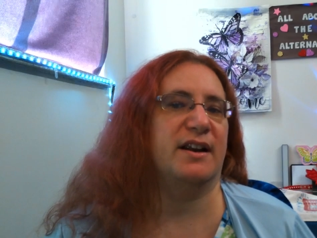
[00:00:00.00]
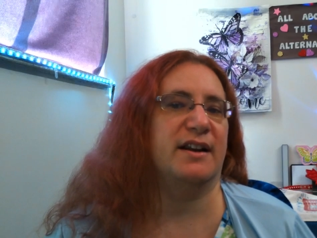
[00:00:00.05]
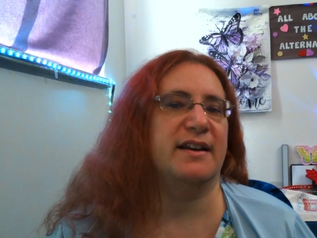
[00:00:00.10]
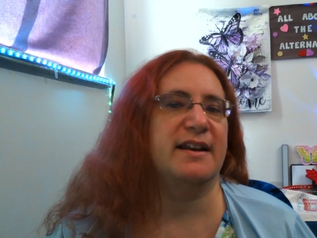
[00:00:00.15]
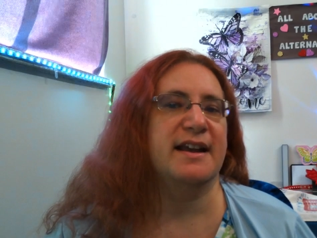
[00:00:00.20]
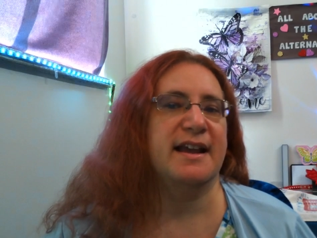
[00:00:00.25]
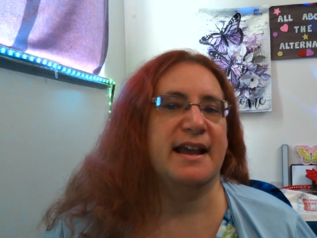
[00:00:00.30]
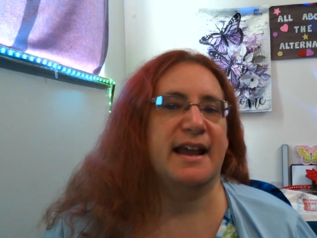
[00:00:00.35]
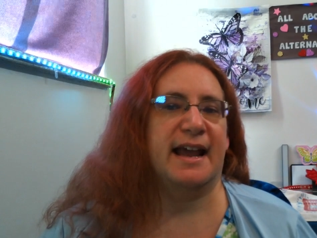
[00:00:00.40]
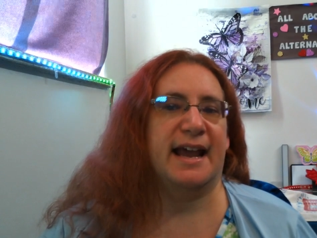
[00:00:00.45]

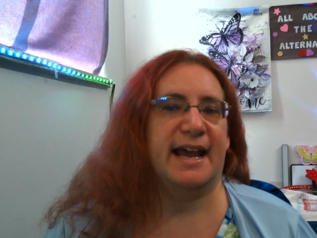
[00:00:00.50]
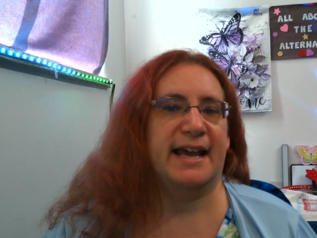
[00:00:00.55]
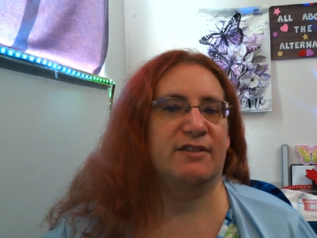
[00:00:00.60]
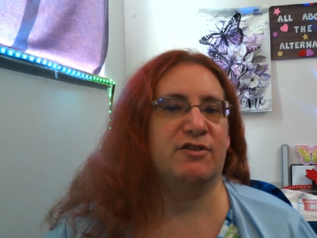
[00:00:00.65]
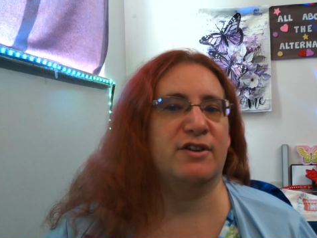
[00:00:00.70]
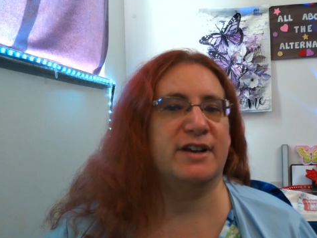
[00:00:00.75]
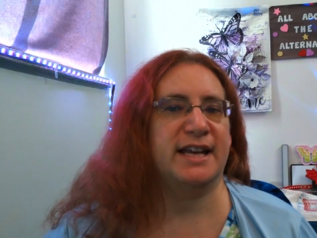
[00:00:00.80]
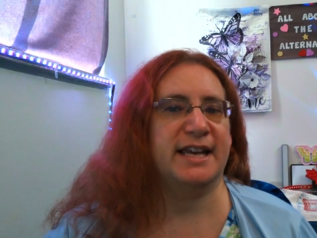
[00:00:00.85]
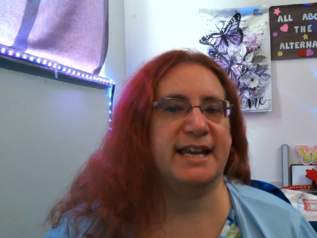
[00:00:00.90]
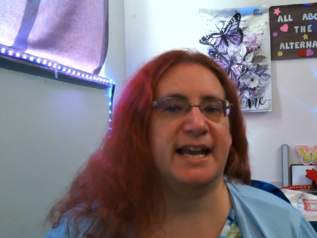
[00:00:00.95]
and
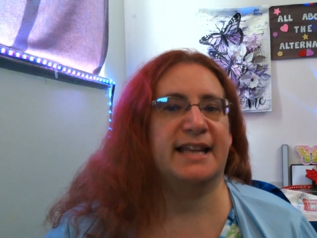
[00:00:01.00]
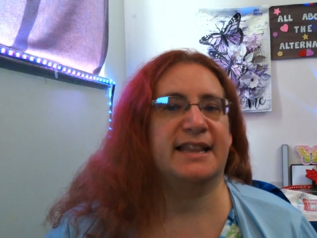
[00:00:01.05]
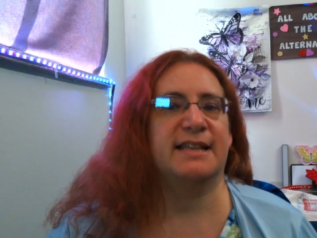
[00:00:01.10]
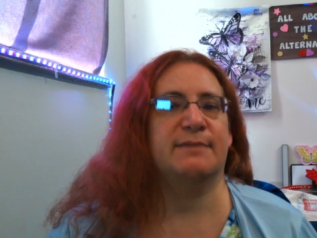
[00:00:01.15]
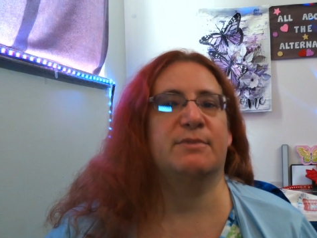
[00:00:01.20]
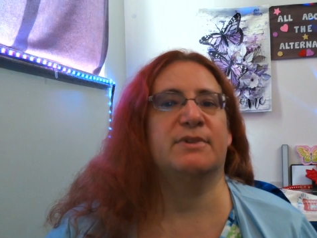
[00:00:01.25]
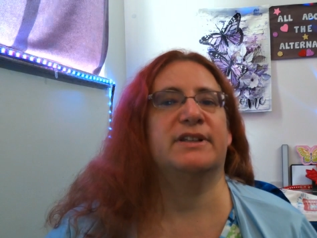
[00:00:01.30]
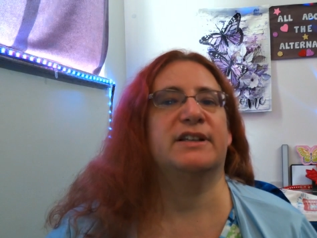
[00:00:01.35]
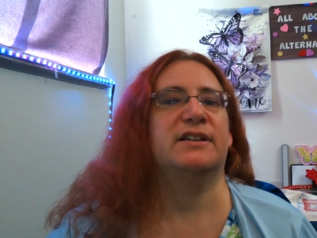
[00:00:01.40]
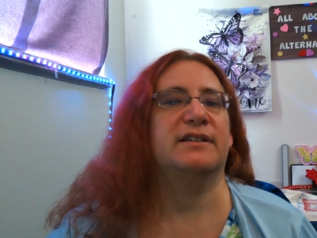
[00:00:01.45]
looking at
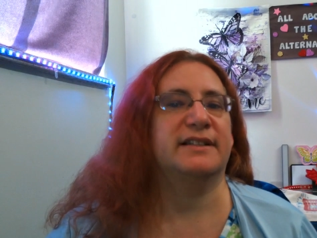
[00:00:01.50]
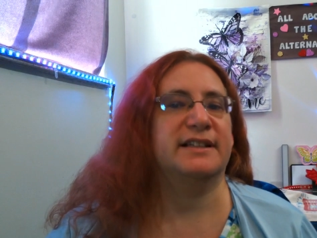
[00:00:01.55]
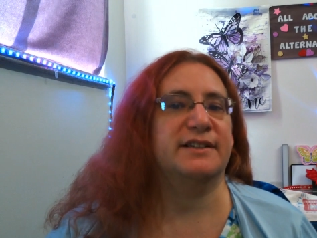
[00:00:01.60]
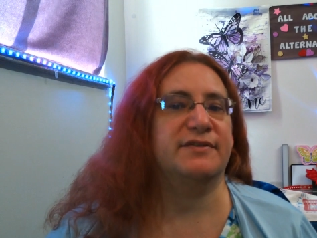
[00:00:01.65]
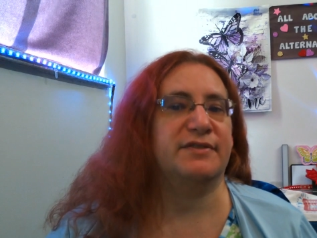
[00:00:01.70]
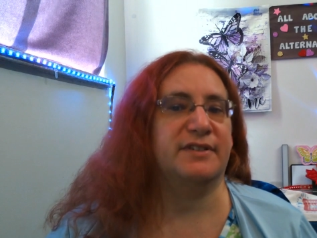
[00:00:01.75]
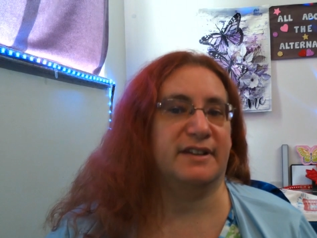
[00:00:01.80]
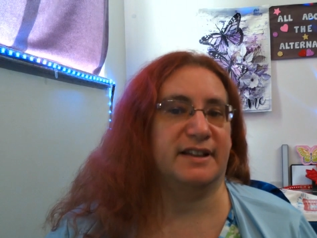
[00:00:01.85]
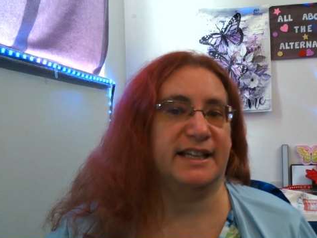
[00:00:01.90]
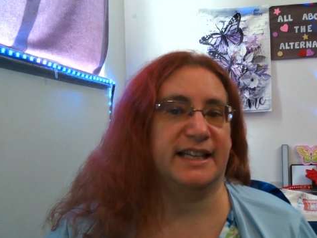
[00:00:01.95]
them a little
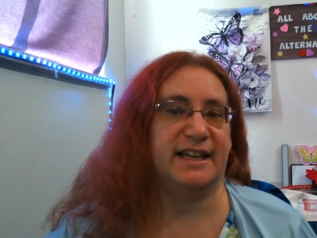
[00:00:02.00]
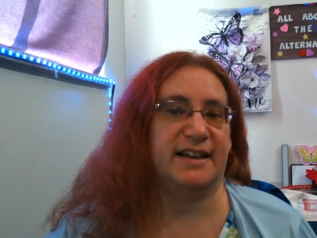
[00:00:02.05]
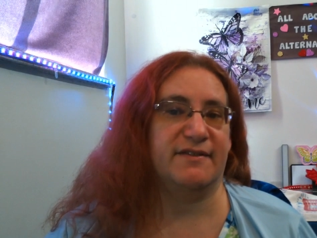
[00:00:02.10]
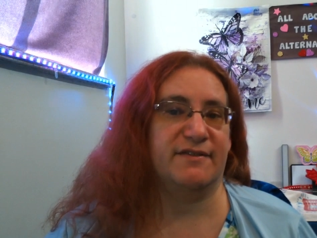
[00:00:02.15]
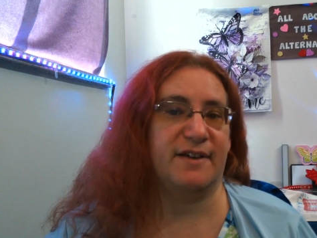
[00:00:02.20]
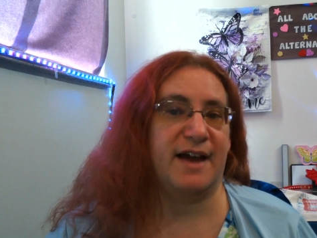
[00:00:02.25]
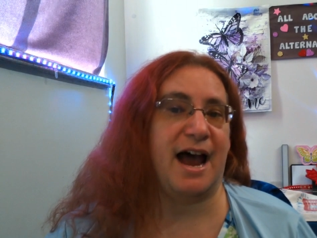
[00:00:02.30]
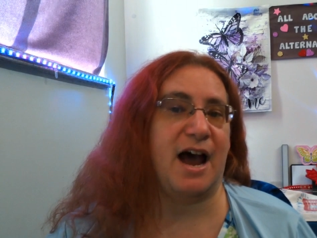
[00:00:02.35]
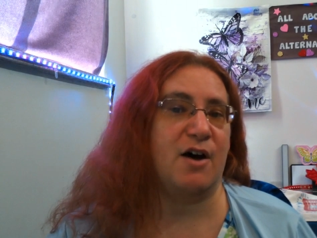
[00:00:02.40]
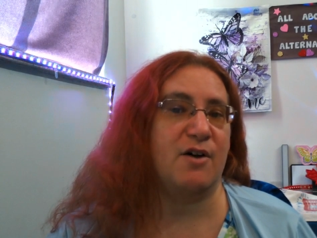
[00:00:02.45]
differently
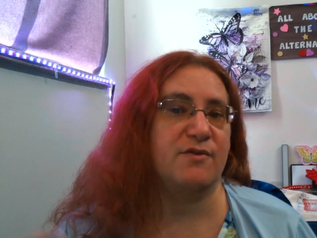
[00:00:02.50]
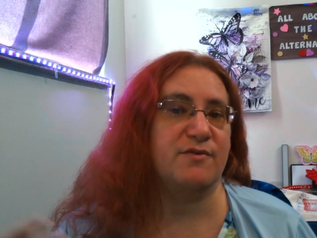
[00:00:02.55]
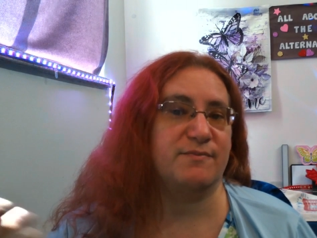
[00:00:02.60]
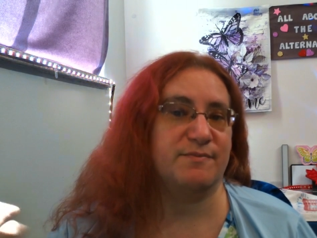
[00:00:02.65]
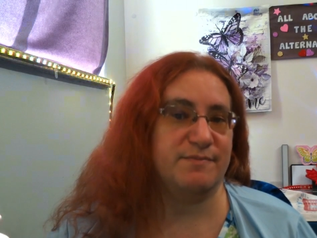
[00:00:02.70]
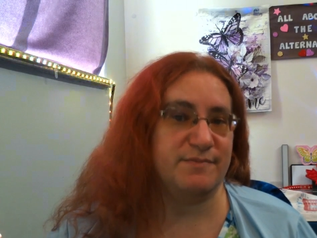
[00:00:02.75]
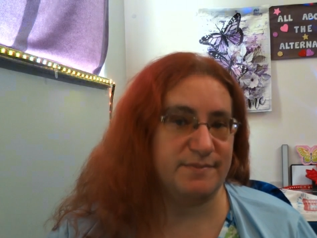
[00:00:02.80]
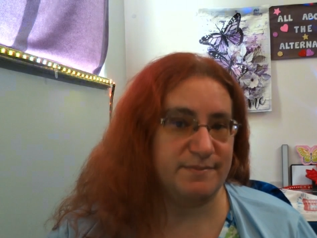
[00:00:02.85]
of how